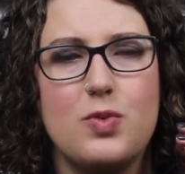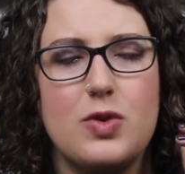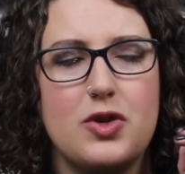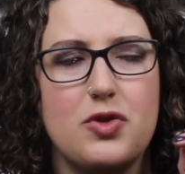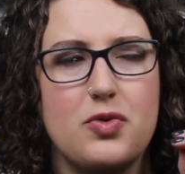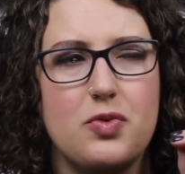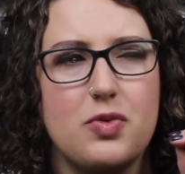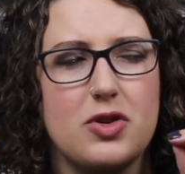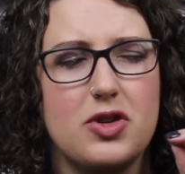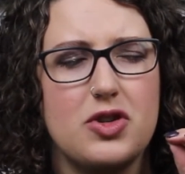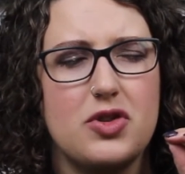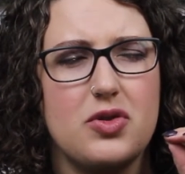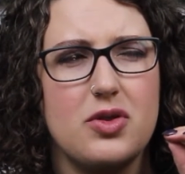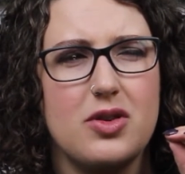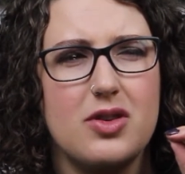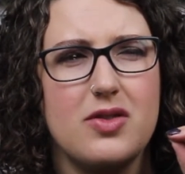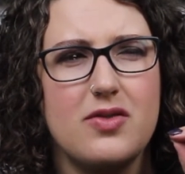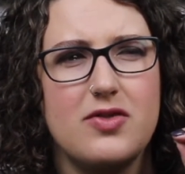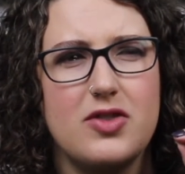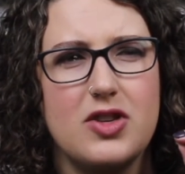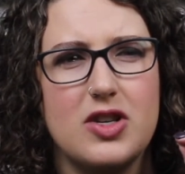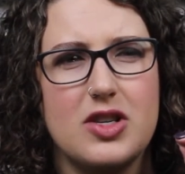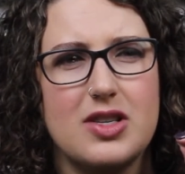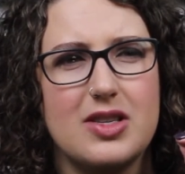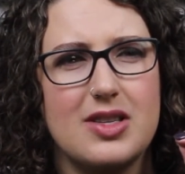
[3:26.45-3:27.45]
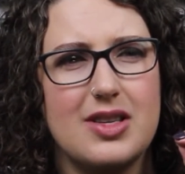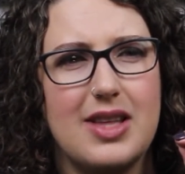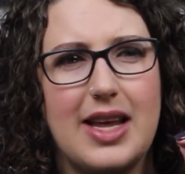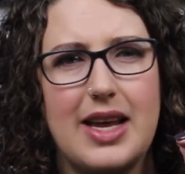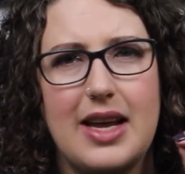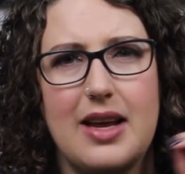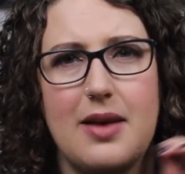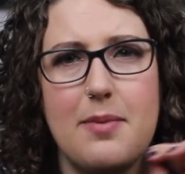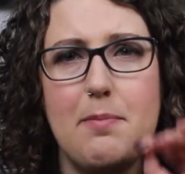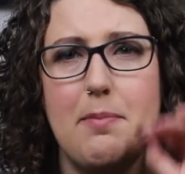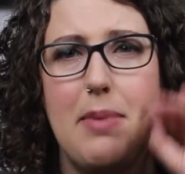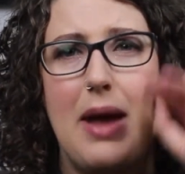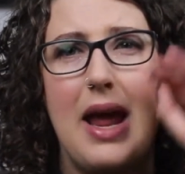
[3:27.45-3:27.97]
which were sort of just
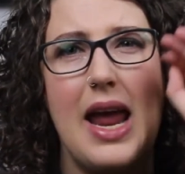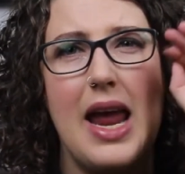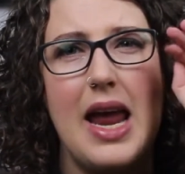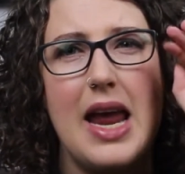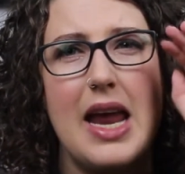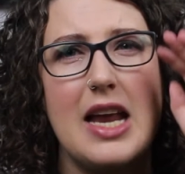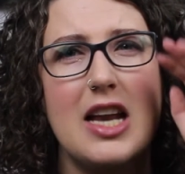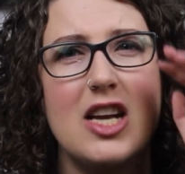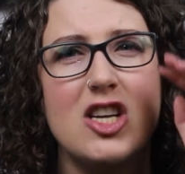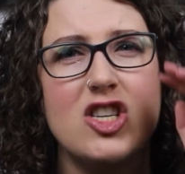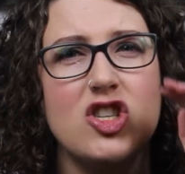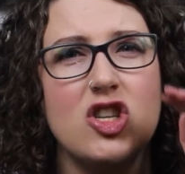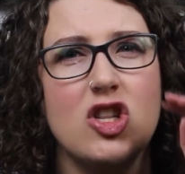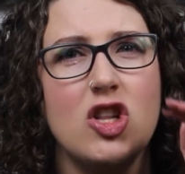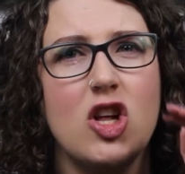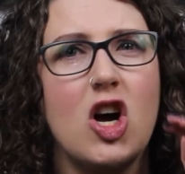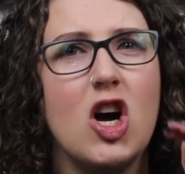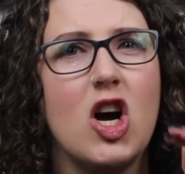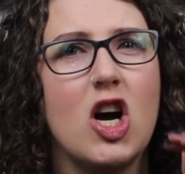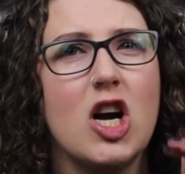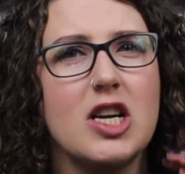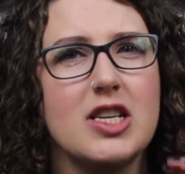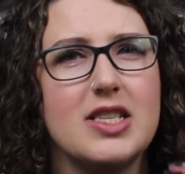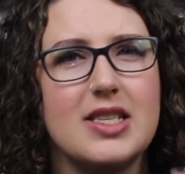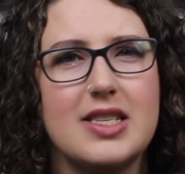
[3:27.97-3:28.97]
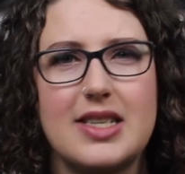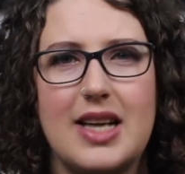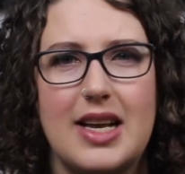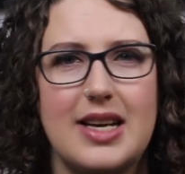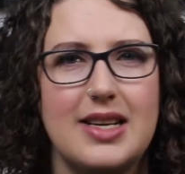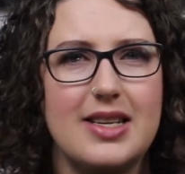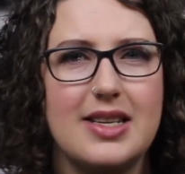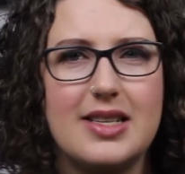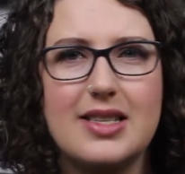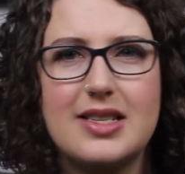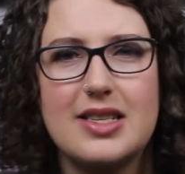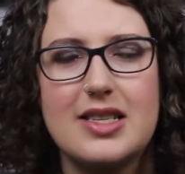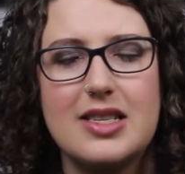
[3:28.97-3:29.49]
like page long
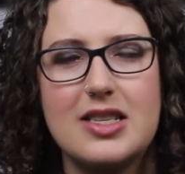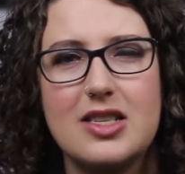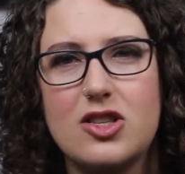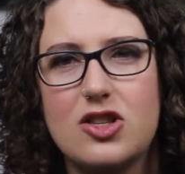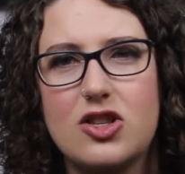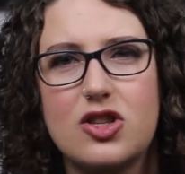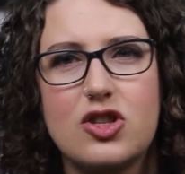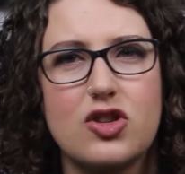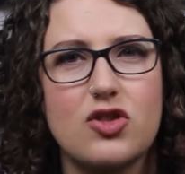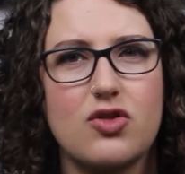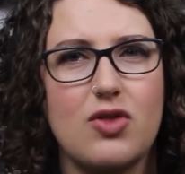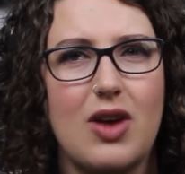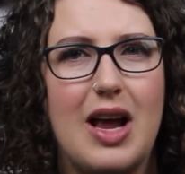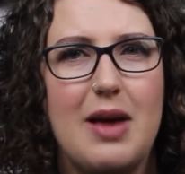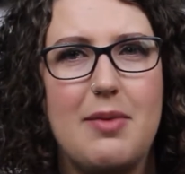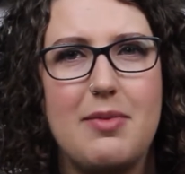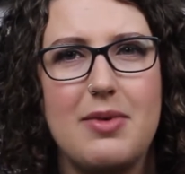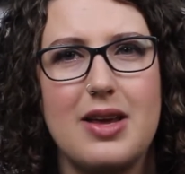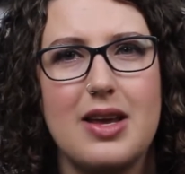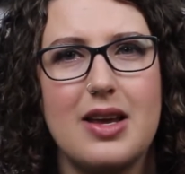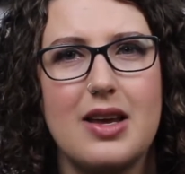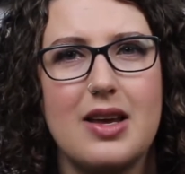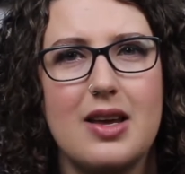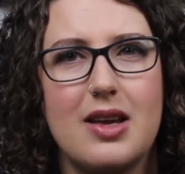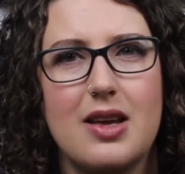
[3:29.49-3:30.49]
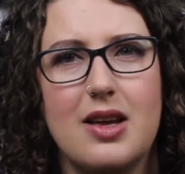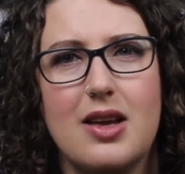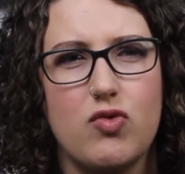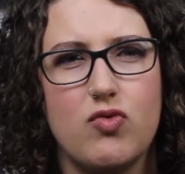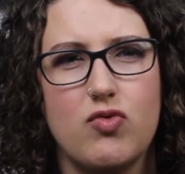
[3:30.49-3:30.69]
sentences describing